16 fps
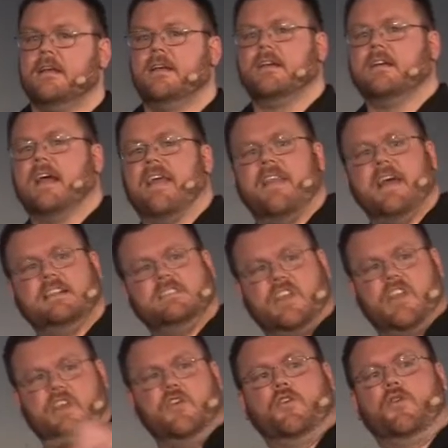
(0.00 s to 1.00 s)
And that's
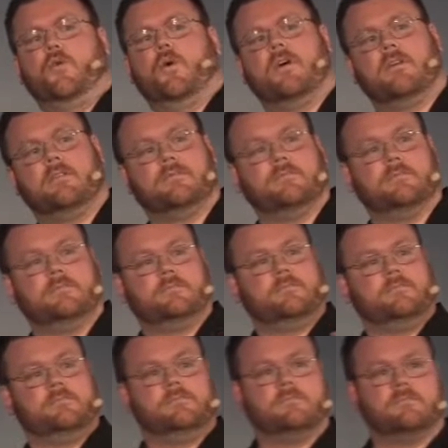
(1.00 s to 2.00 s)
you.
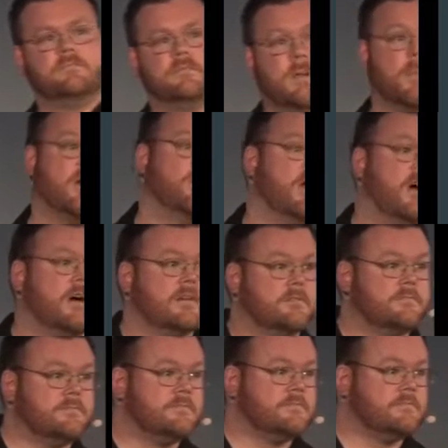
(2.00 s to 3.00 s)
Am I wrong?
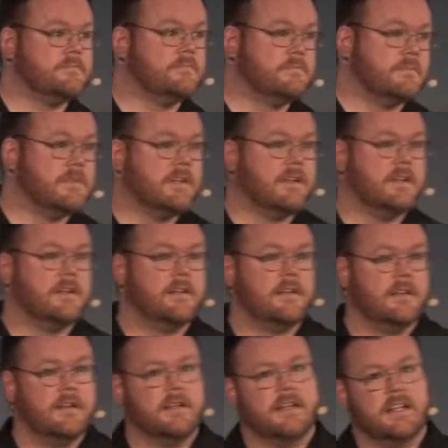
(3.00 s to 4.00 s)

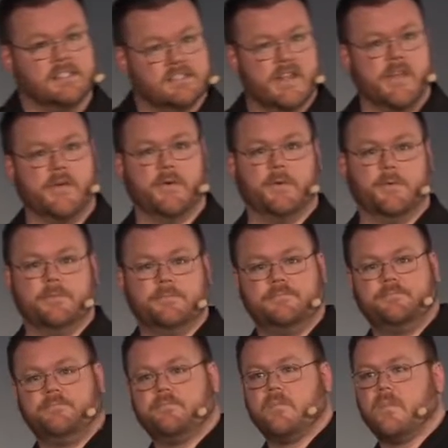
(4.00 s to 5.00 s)
It's you.
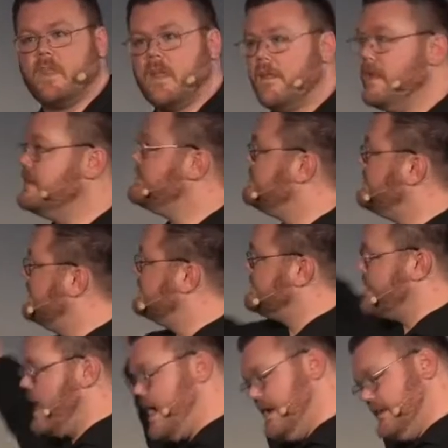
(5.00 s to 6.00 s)
It's
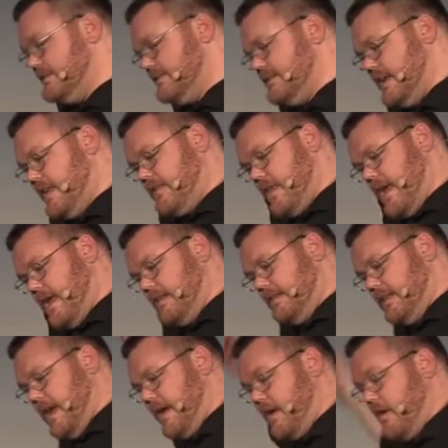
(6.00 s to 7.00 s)
us in that
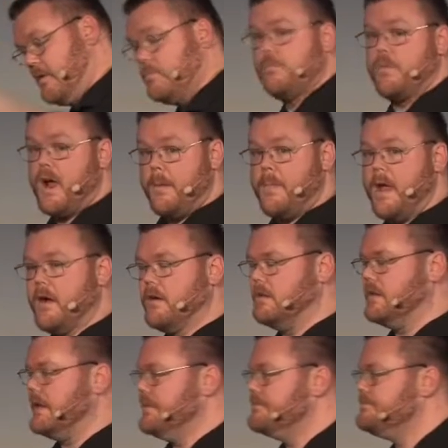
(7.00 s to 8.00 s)
layer
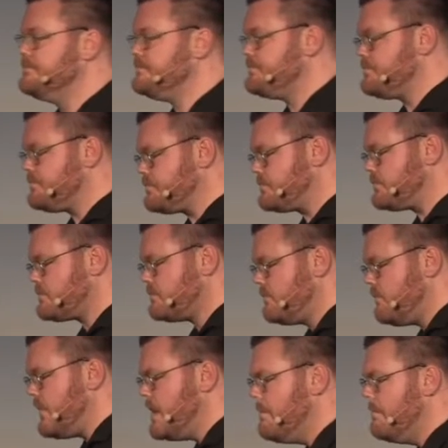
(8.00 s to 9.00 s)
primarily.
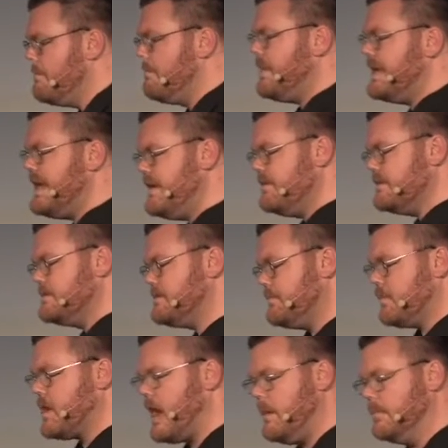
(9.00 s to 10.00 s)
But here's the
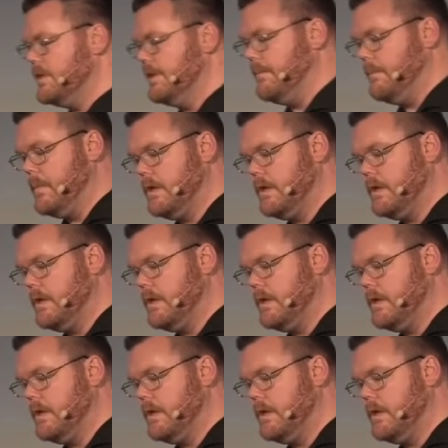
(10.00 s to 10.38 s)
problem.